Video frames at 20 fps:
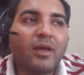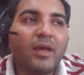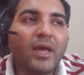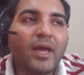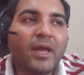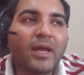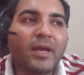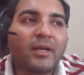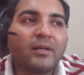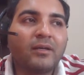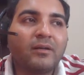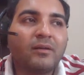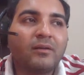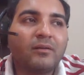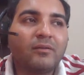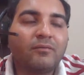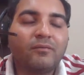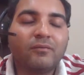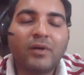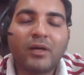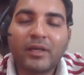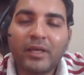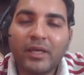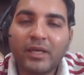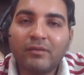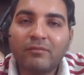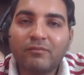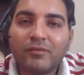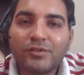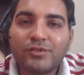and
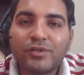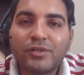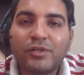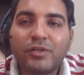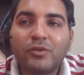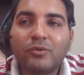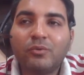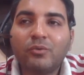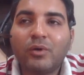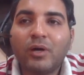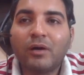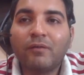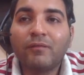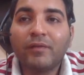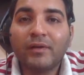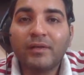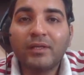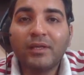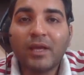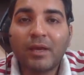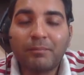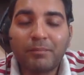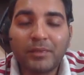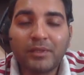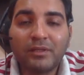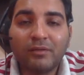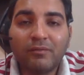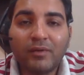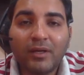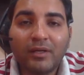again wishing you a very happy
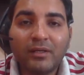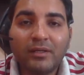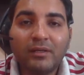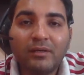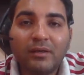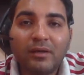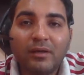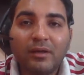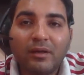diwali